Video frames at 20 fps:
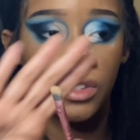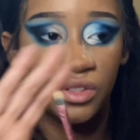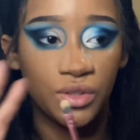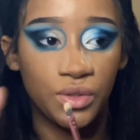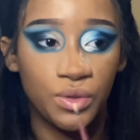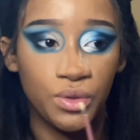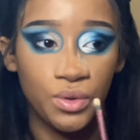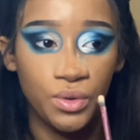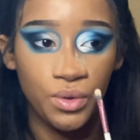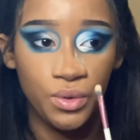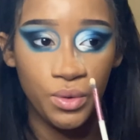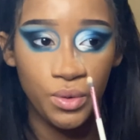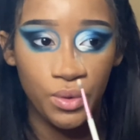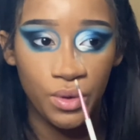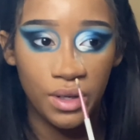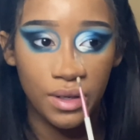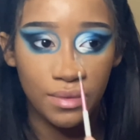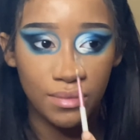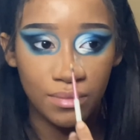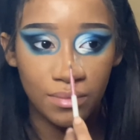
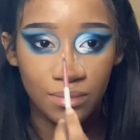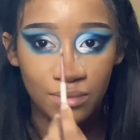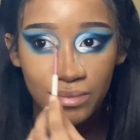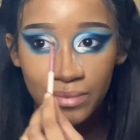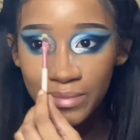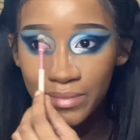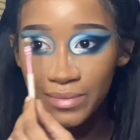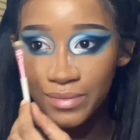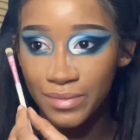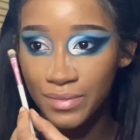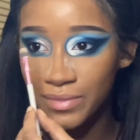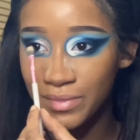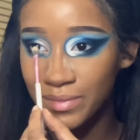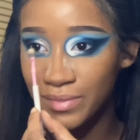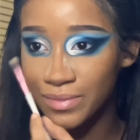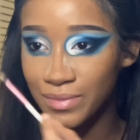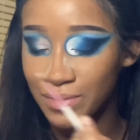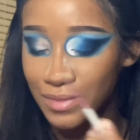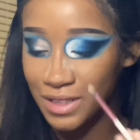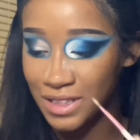to
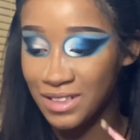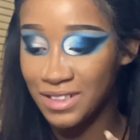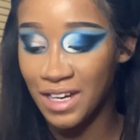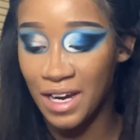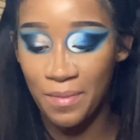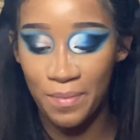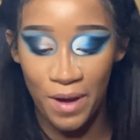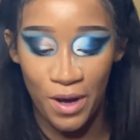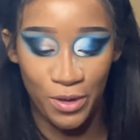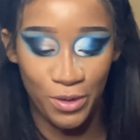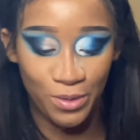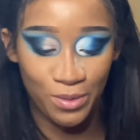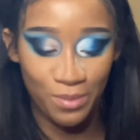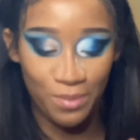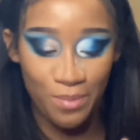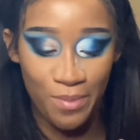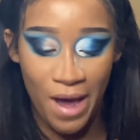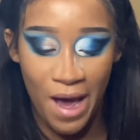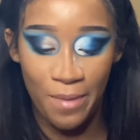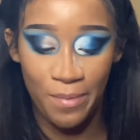shape out,
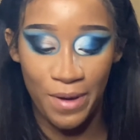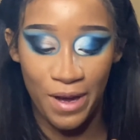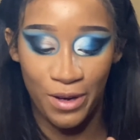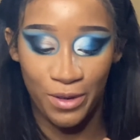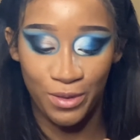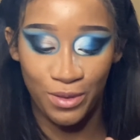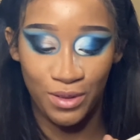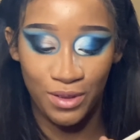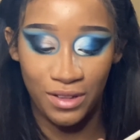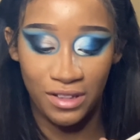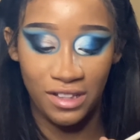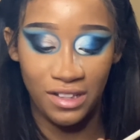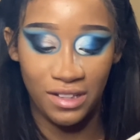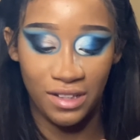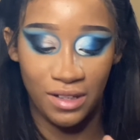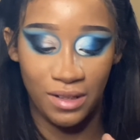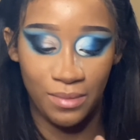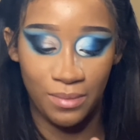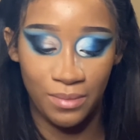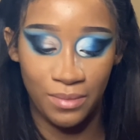map out the
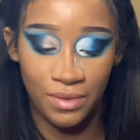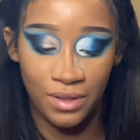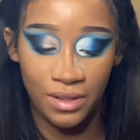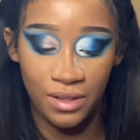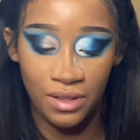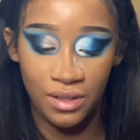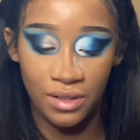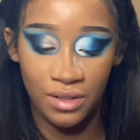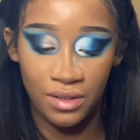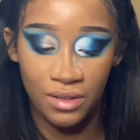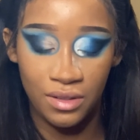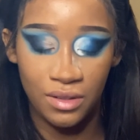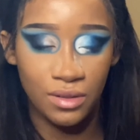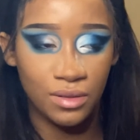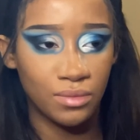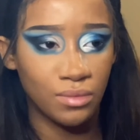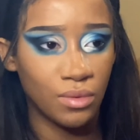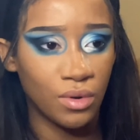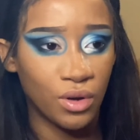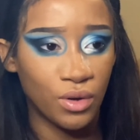
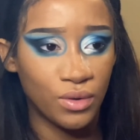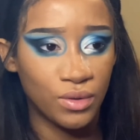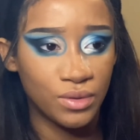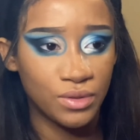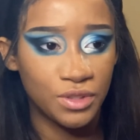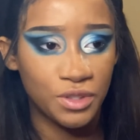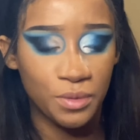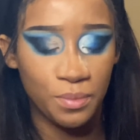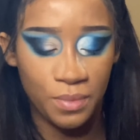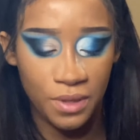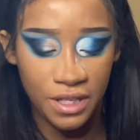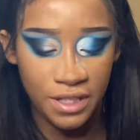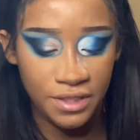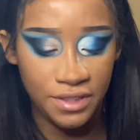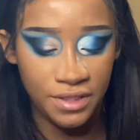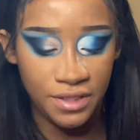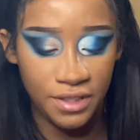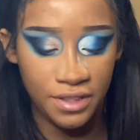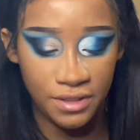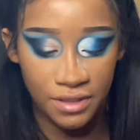well, to place
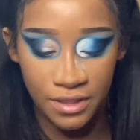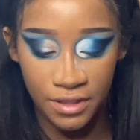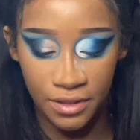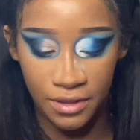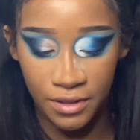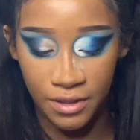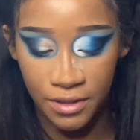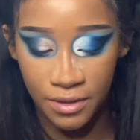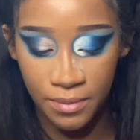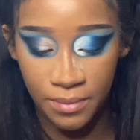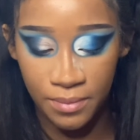the concealer.